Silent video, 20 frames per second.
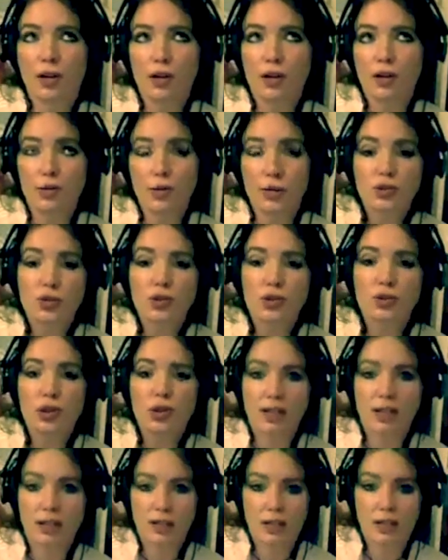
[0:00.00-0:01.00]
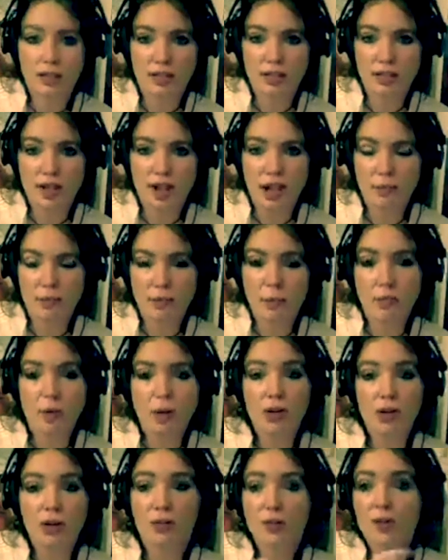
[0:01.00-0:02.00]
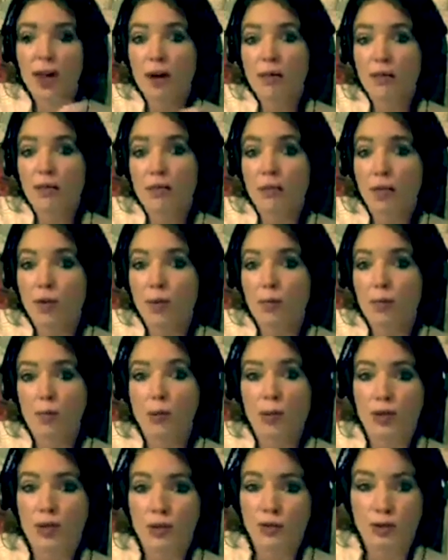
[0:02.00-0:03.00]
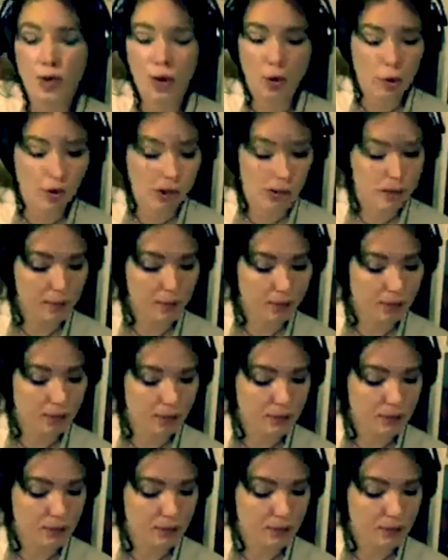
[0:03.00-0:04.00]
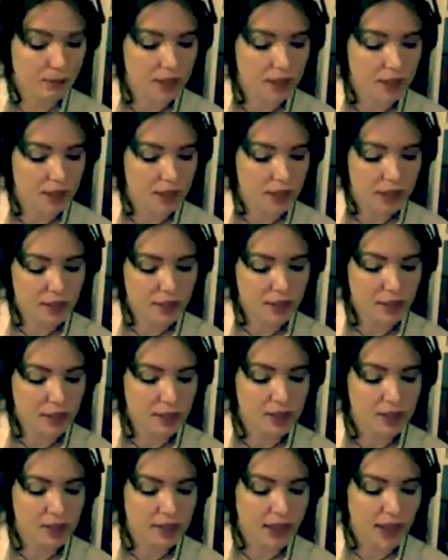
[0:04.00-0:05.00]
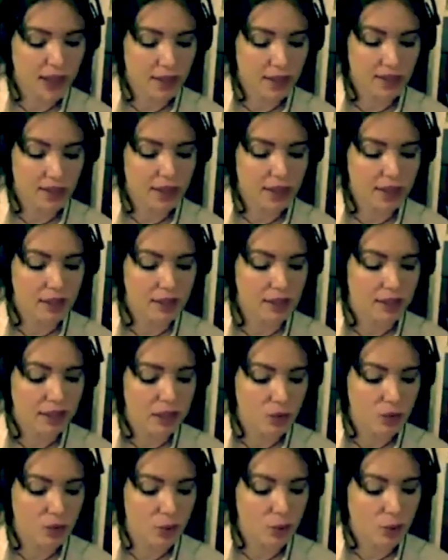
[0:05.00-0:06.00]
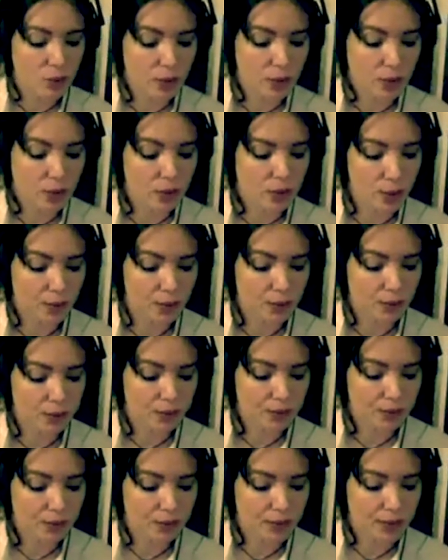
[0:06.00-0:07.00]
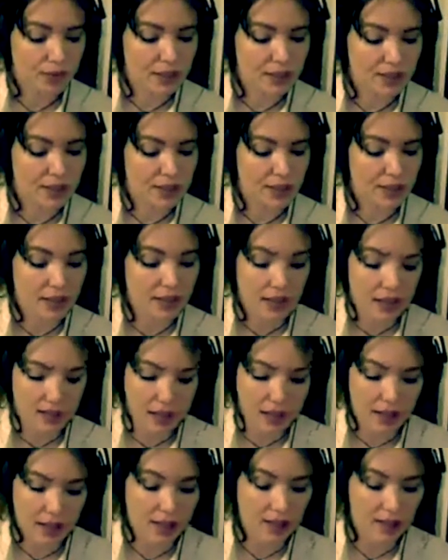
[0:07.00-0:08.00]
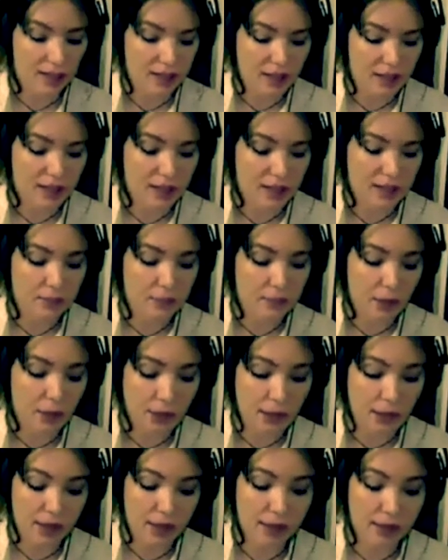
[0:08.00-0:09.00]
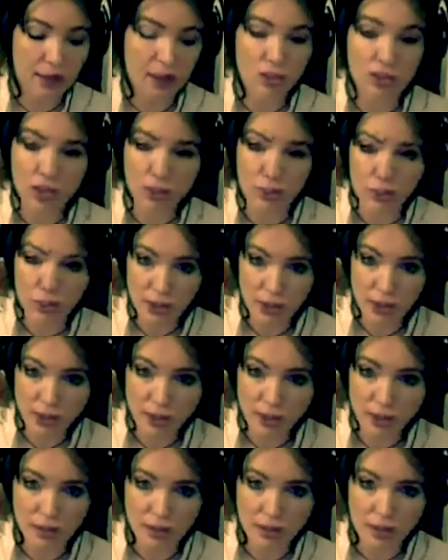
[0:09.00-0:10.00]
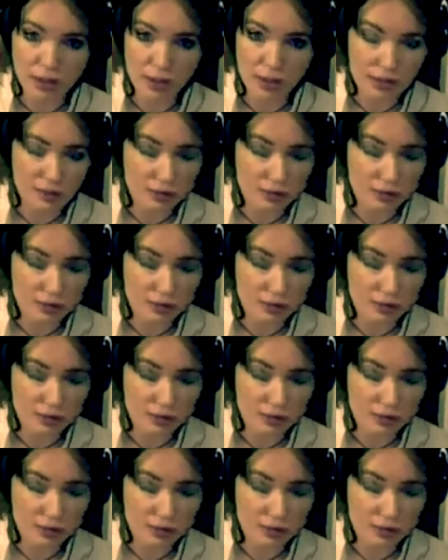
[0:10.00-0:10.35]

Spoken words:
your journey at this time and where you've come from or where you're going. So it's the 8th house of Scorpio is getting activated by the Gemini energy,